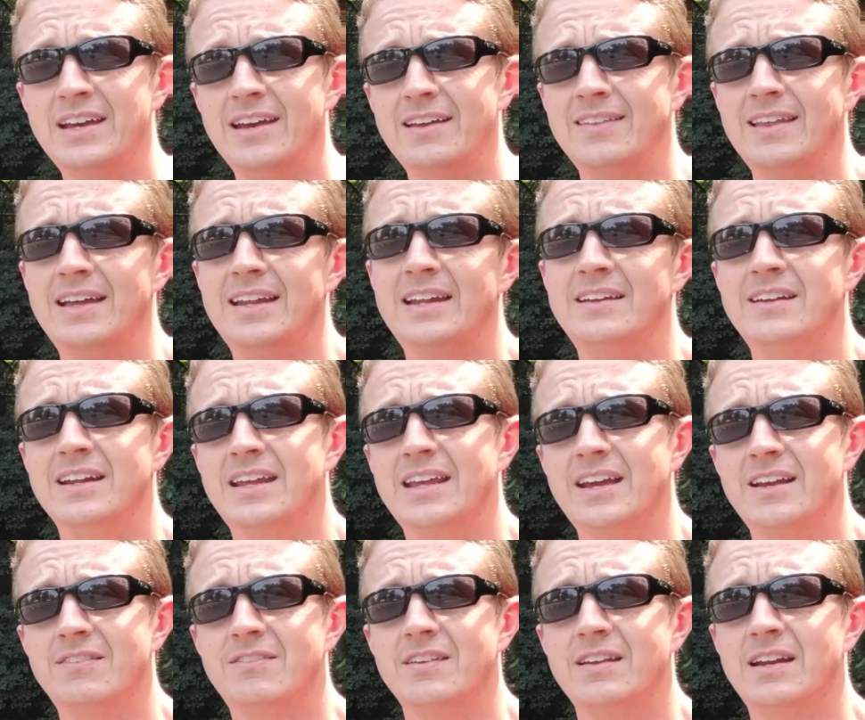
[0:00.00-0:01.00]
and that
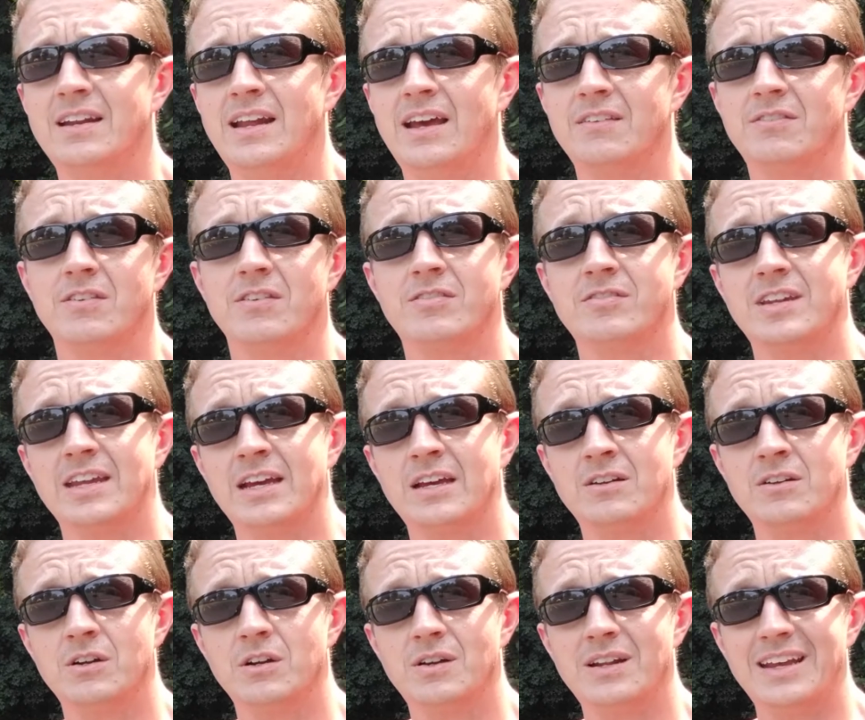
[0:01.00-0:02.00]
indicates that it has the
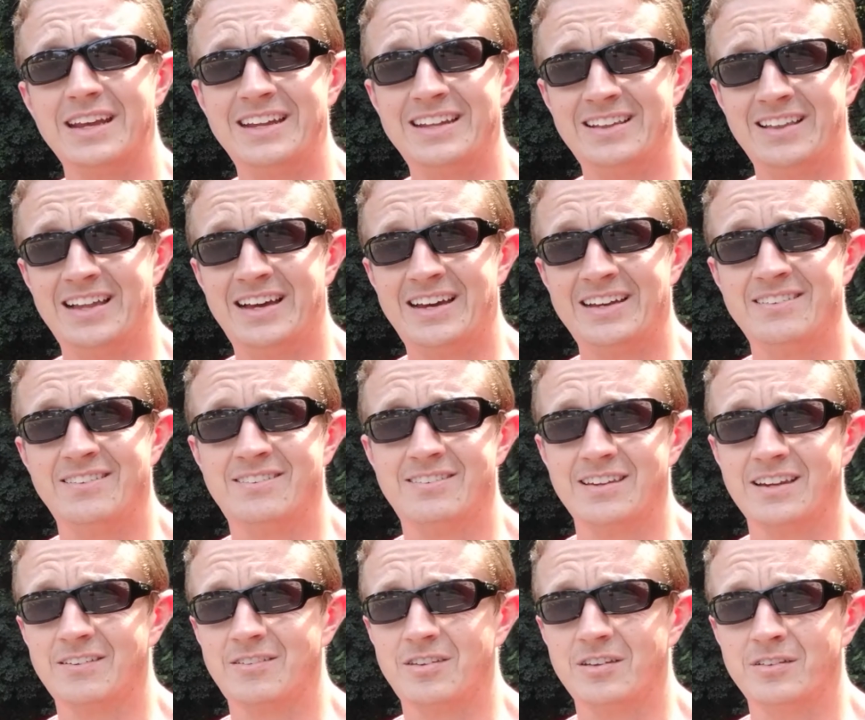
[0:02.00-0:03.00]
standard inline
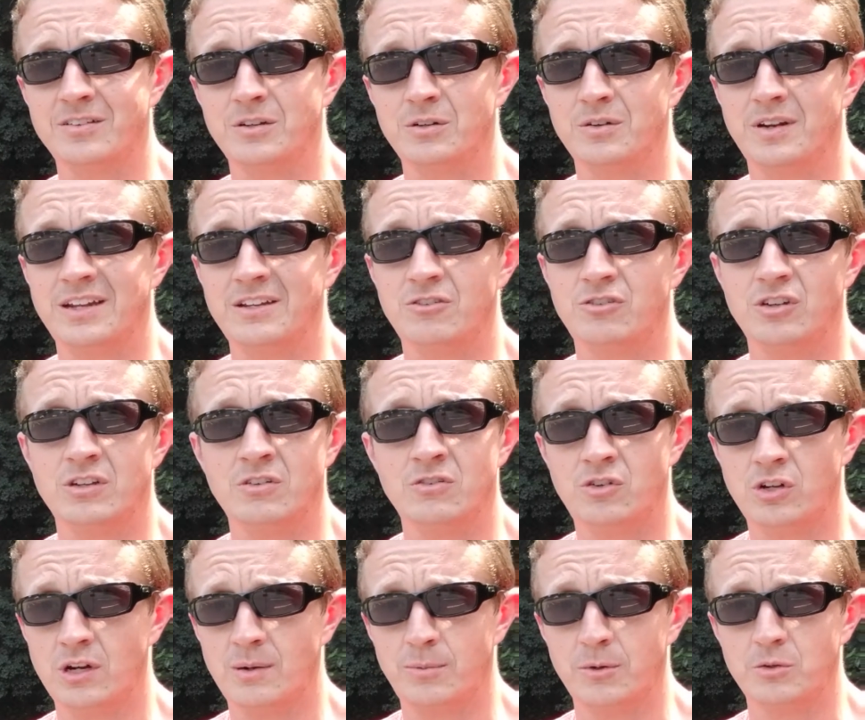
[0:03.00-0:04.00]
six-cylinder engine,
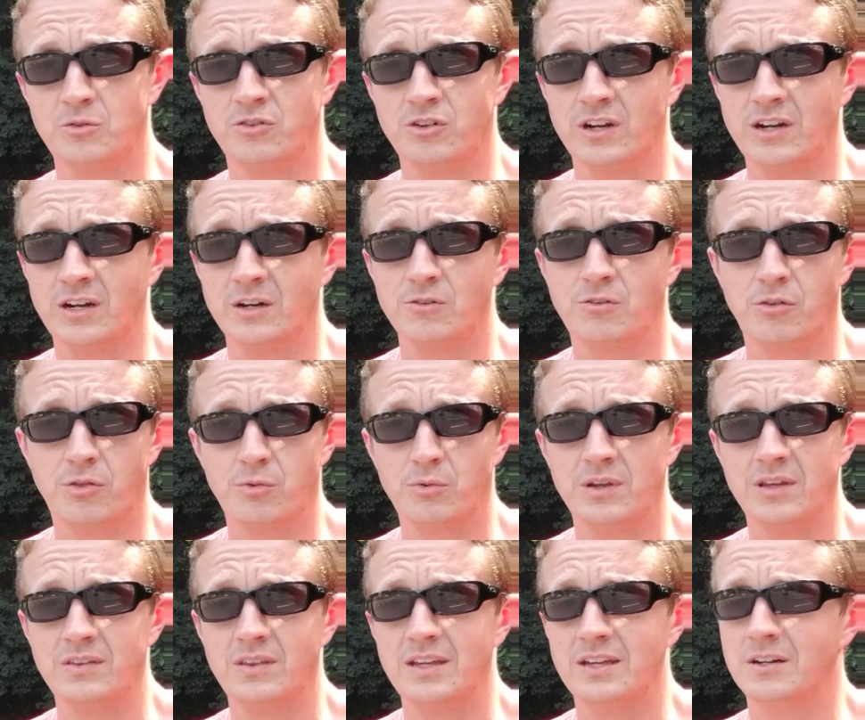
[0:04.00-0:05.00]
turbocharged
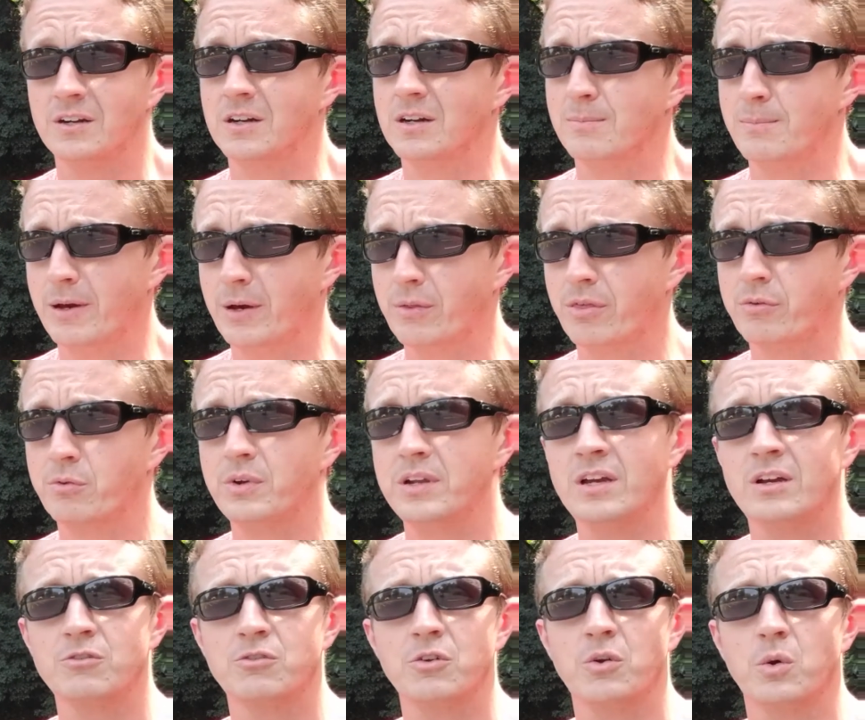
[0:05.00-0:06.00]
3-liter, about
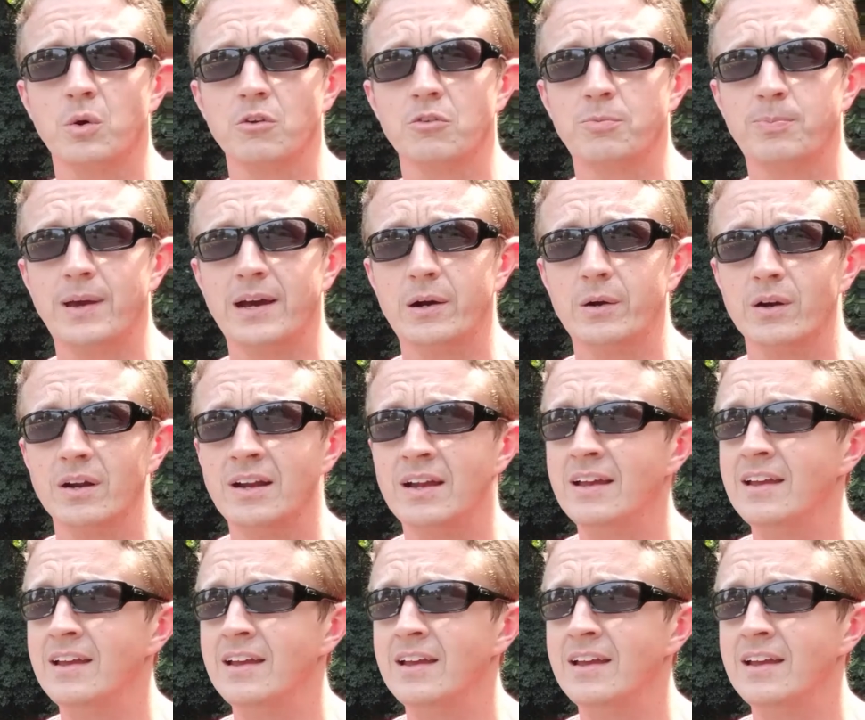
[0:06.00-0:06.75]
300 horsepower,